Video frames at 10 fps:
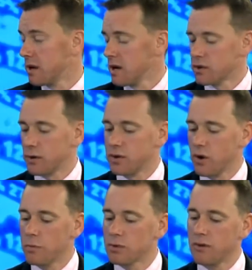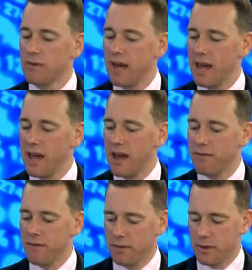So in terms of
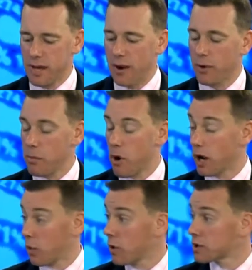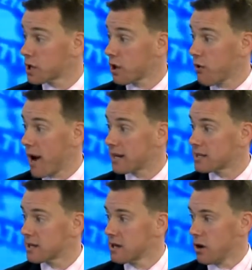if the equity market was to correct,
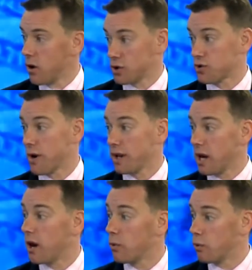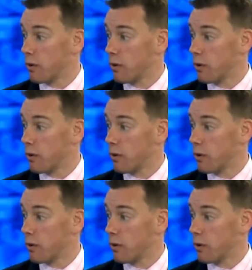Australia,